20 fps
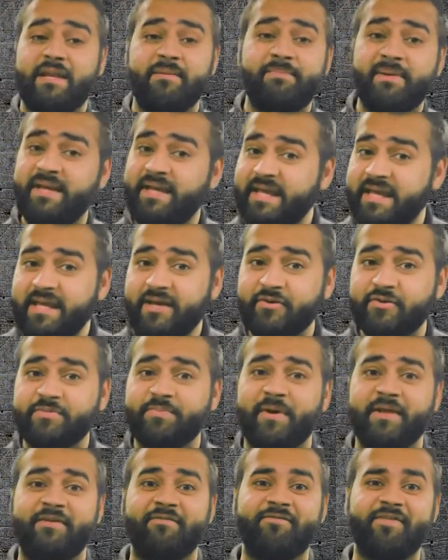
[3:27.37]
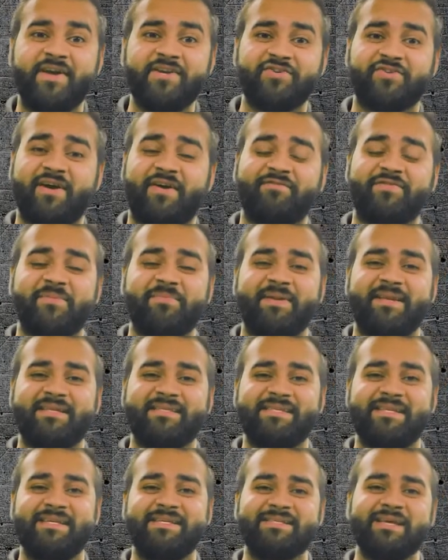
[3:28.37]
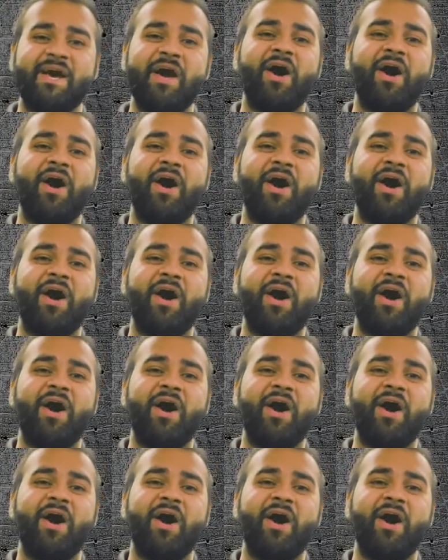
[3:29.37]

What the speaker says: be healed by the fleshcraft abilities